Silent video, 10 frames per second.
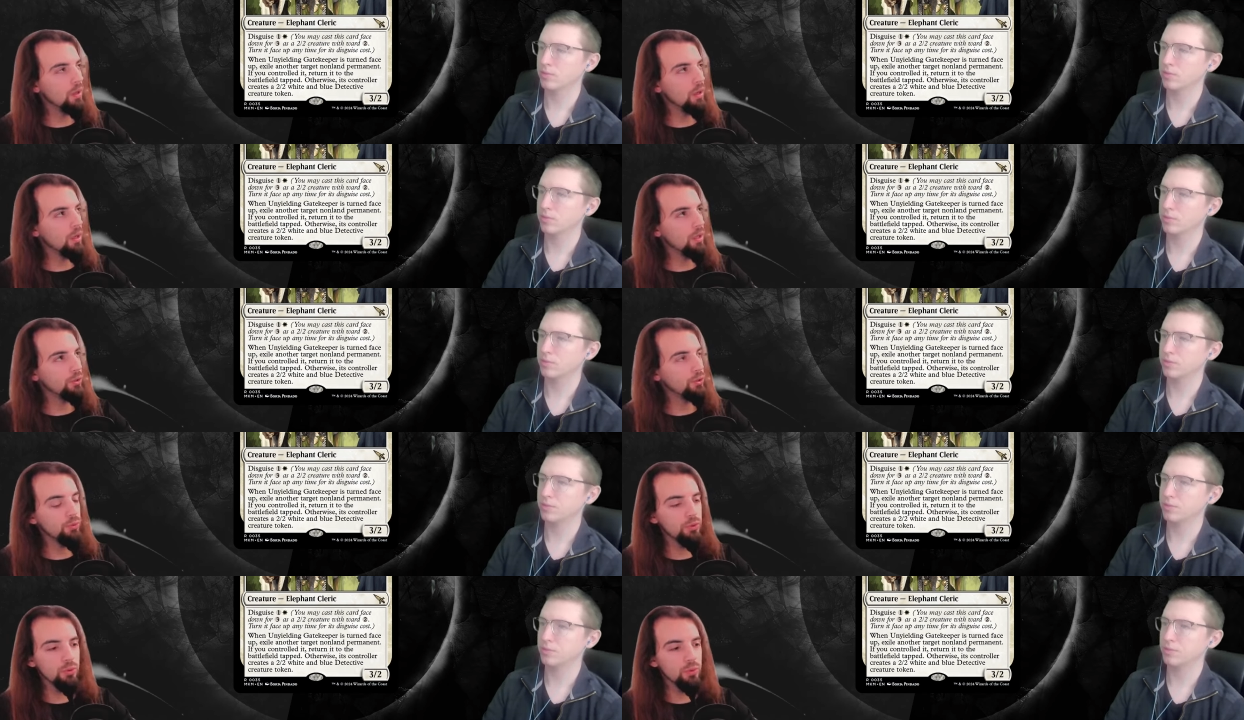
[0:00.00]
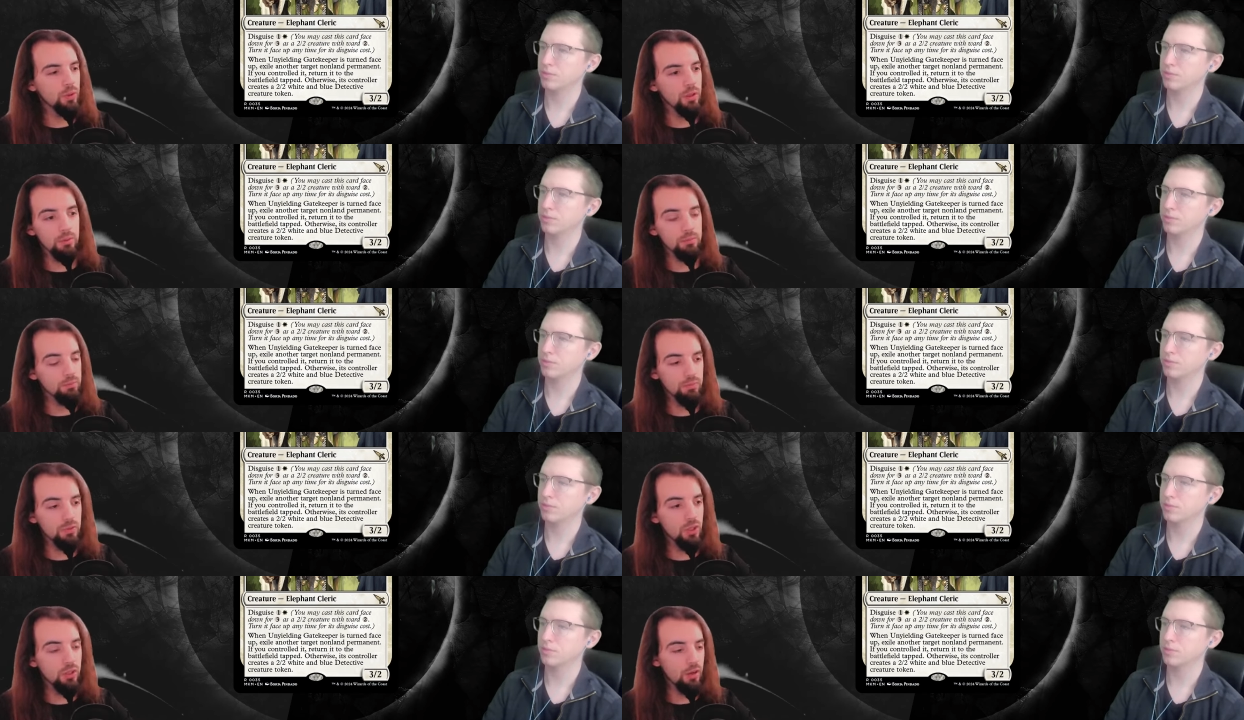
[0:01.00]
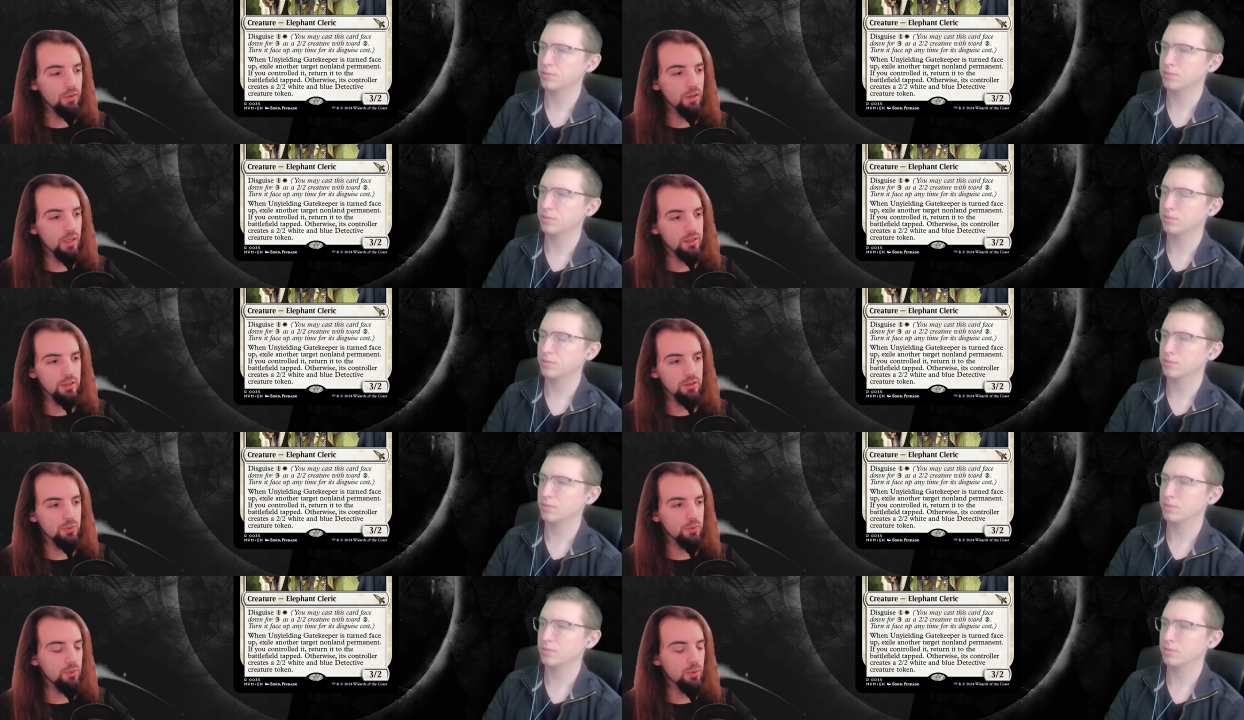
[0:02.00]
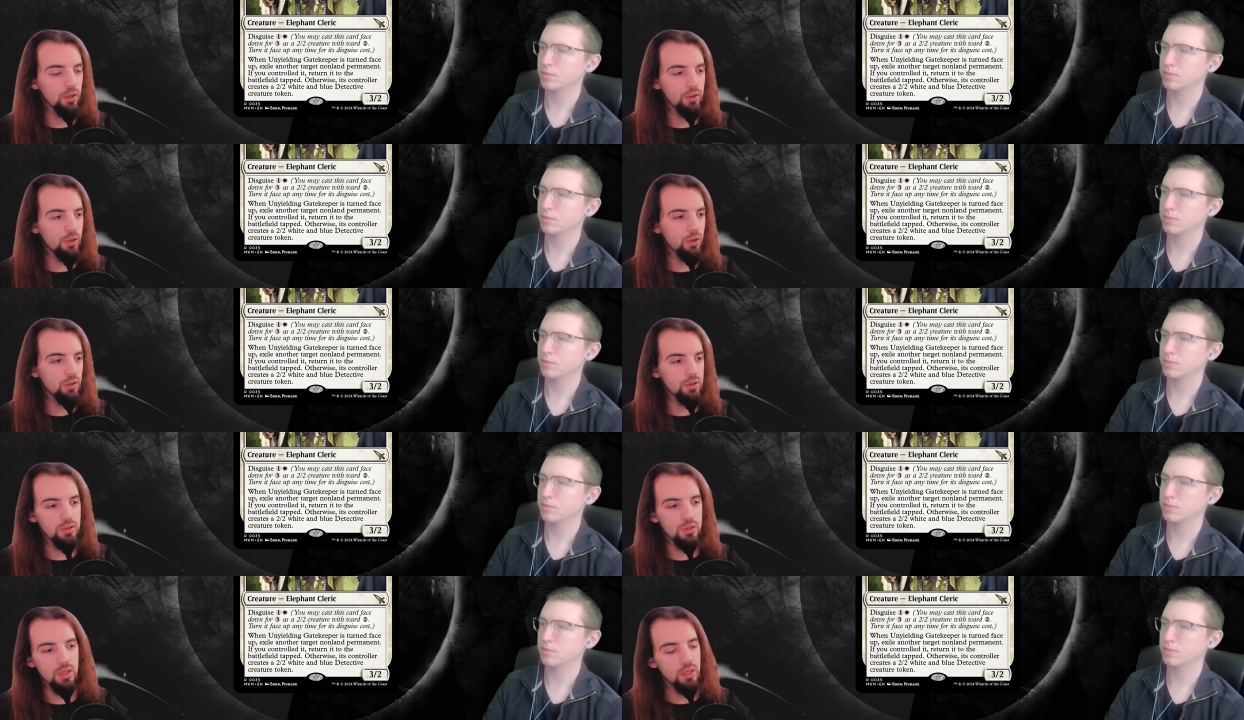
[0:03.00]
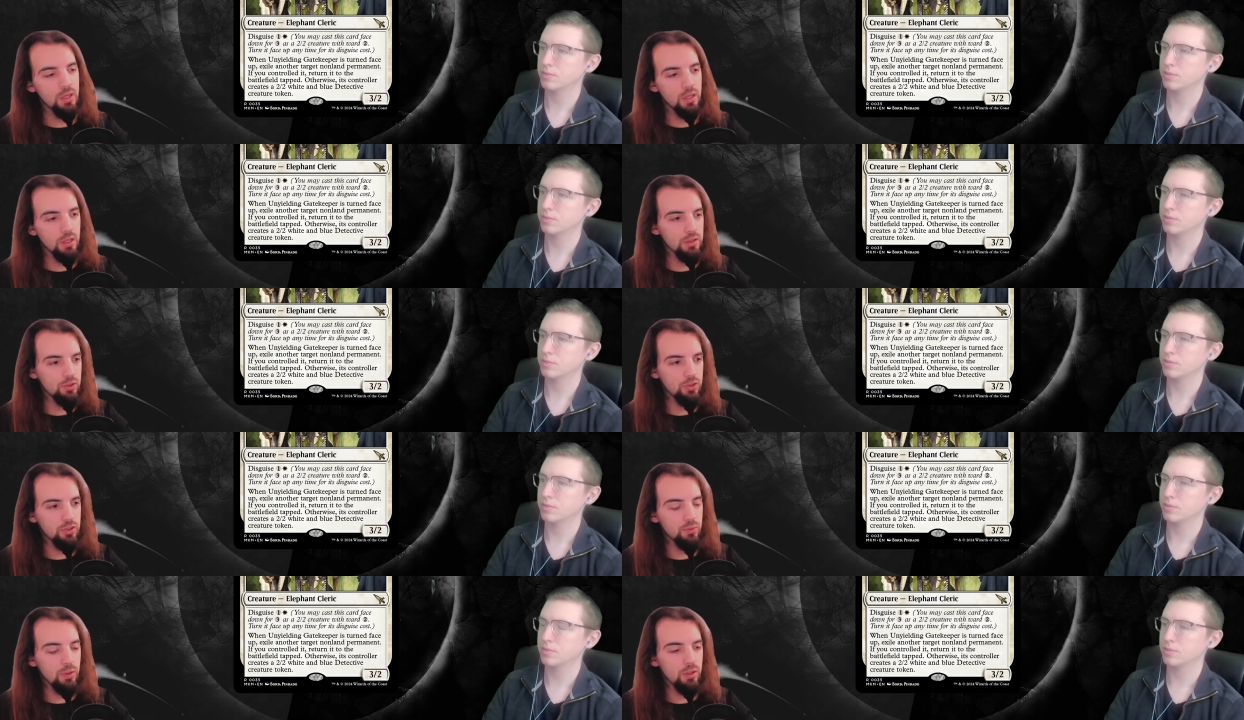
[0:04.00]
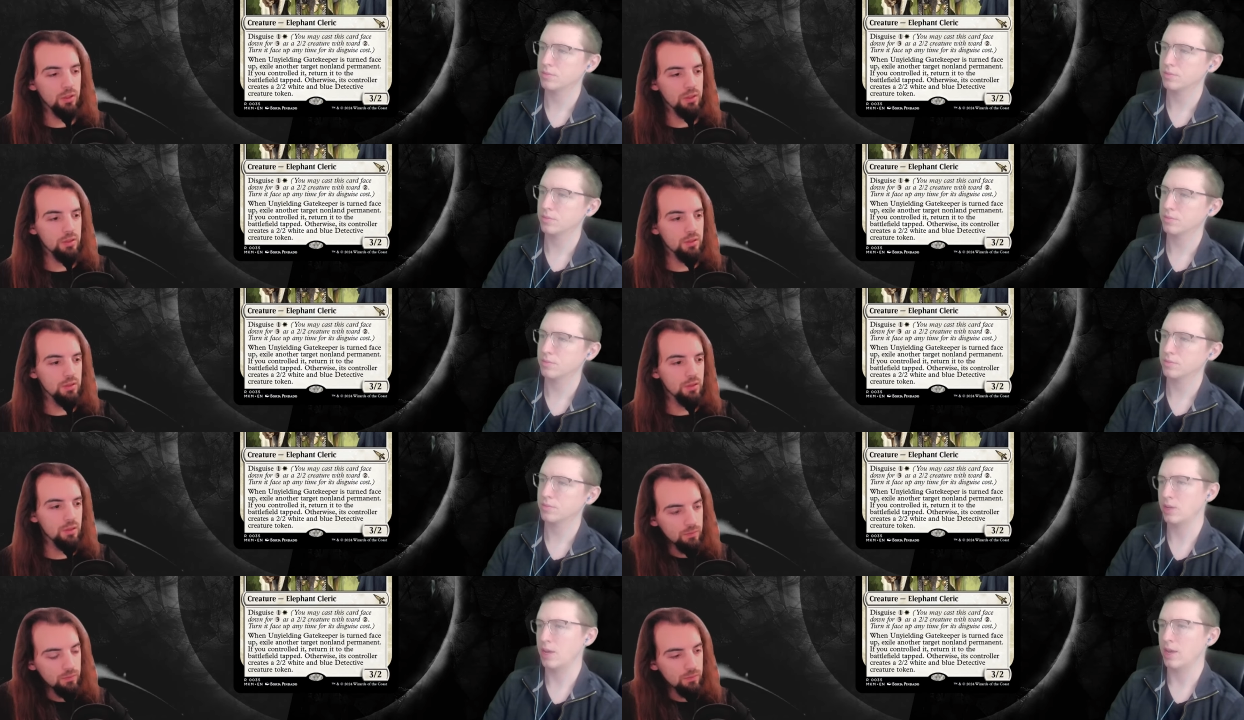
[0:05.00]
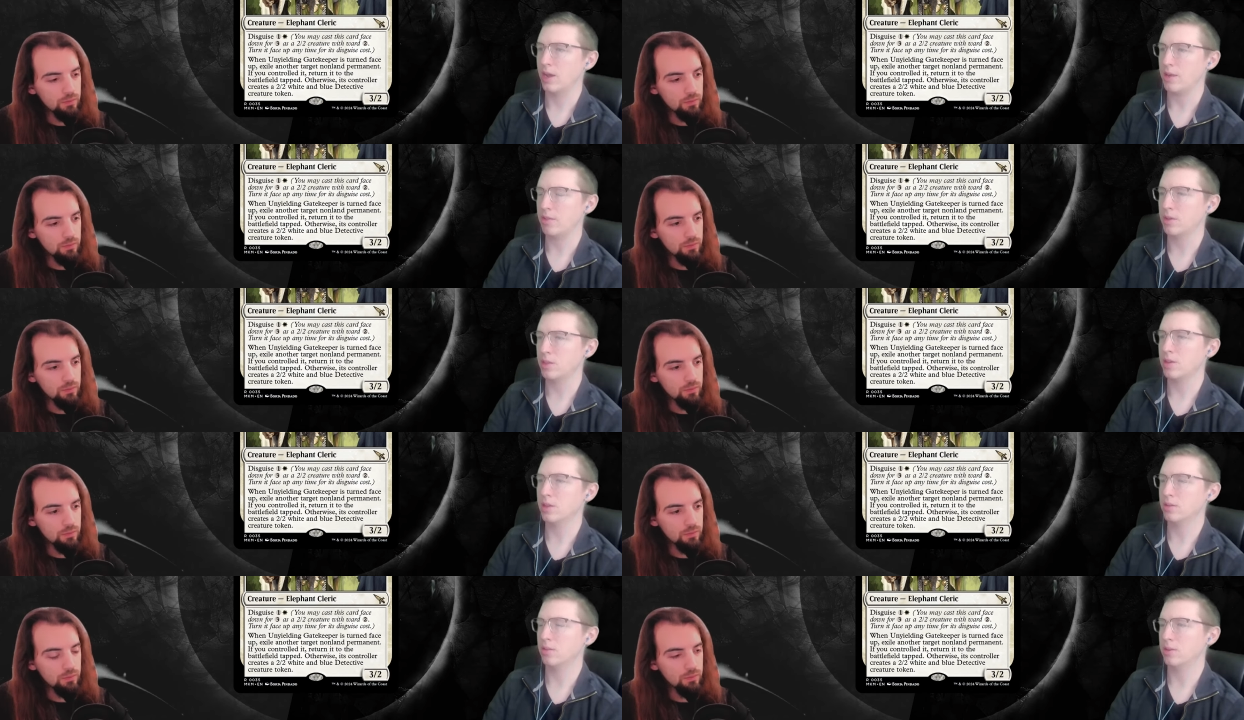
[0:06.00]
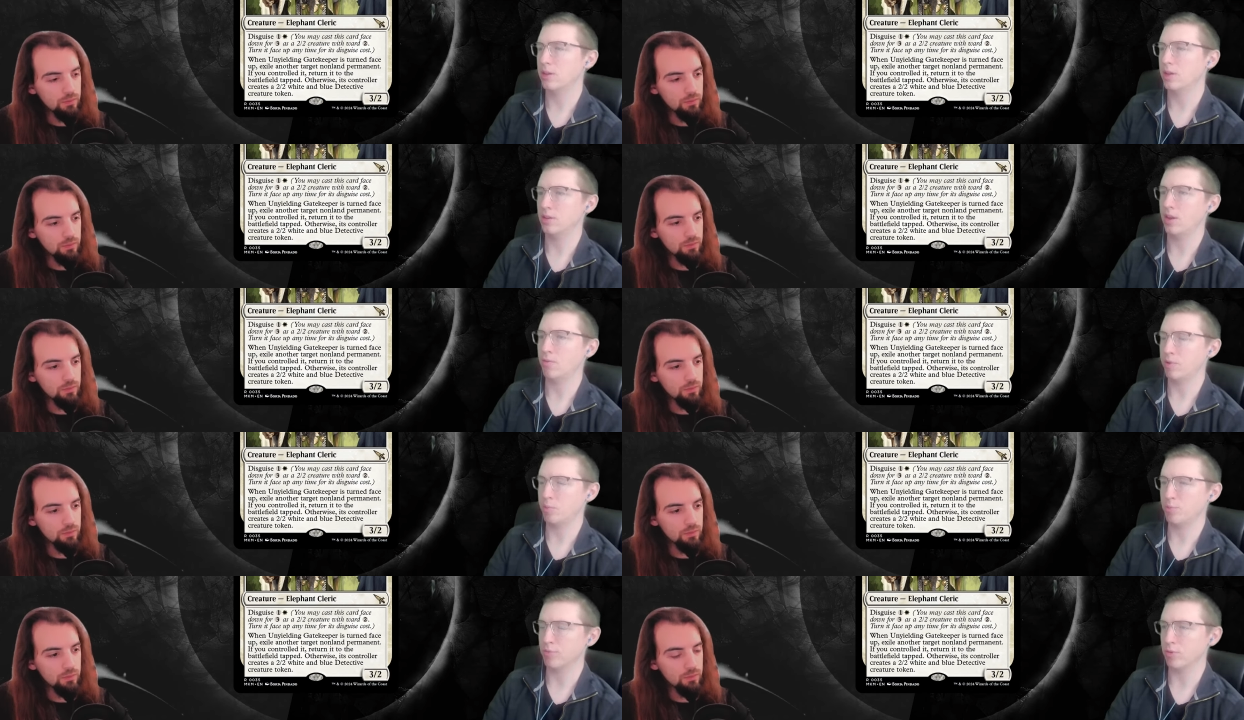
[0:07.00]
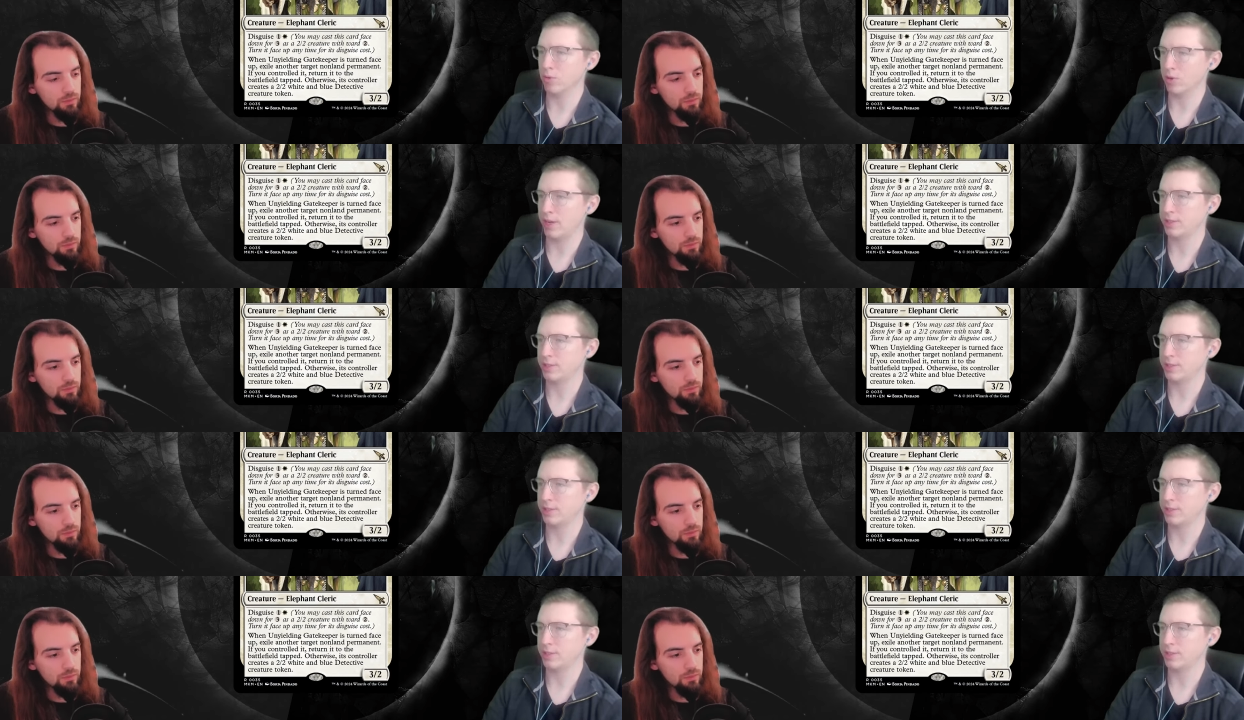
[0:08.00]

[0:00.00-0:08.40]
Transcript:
Speaker 1: uh, due to uh, not having access to other colors, it's just running these.
Speaker 2: I think at the end of the day, every brewer has to